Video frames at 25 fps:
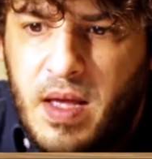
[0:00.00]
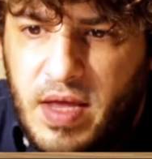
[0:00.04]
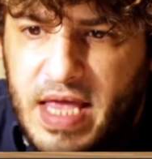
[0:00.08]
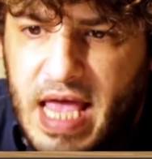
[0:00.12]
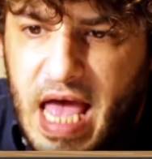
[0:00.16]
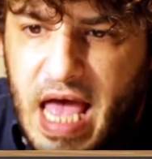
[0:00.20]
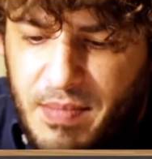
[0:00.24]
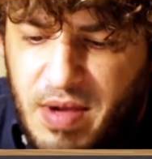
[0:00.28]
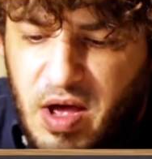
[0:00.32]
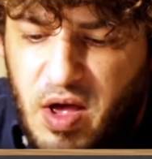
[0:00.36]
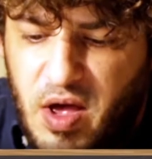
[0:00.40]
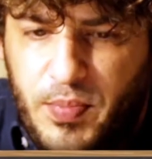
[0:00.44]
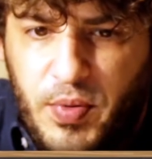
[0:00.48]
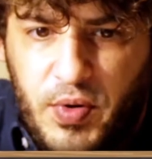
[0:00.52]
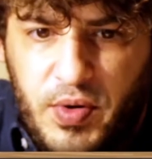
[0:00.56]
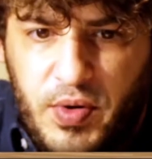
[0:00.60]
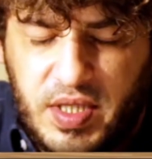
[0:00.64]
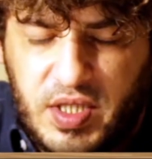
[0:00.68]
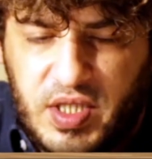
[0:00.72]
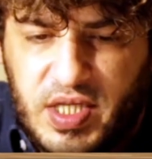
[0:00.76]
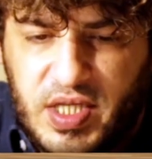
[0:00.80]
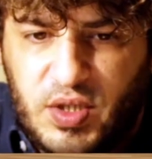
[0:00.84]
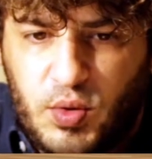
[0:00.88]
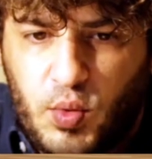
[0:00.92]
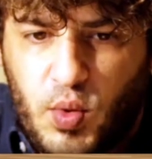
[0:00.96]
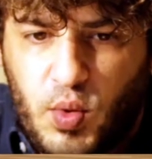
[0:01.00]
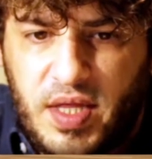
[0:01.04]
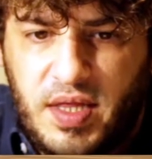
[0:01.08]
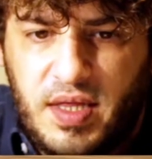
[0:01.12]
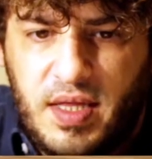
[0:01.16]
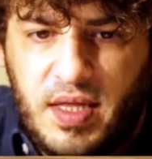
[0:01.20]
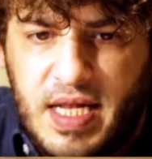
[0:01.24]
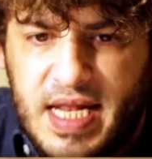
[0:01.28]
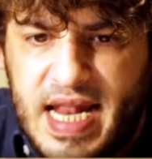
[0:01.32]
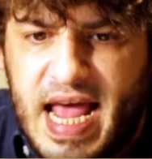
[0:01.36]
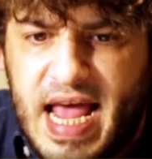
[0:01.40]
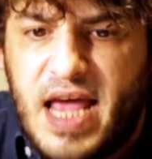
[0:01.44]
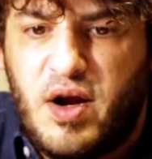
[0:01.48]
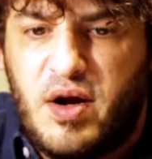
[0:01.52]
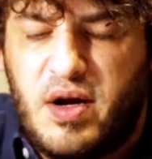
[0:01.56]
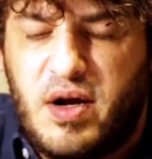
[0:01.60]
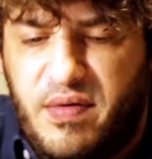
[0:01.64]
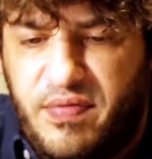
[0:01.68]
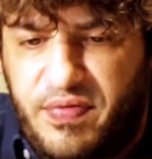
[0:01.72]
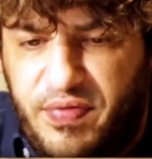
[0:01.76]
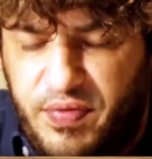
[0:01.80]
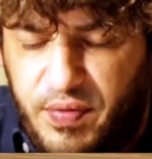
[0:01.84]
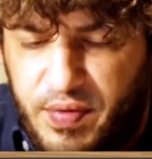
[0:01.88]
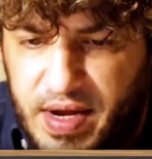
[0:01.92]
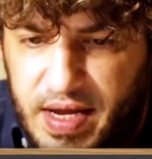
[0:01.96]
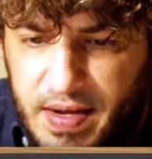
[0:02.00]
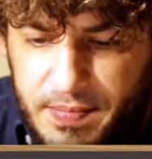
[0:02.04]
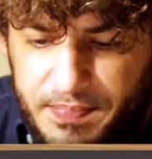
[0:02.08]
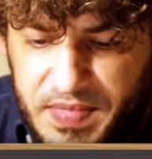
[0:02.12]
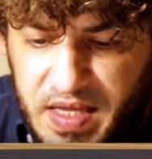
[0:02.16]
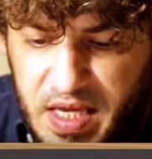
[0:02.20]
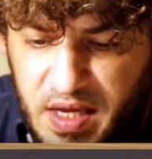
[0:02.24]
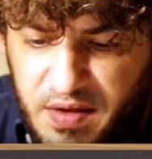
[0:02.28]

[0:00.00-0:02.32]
yeah, my opponent just went knight on f3.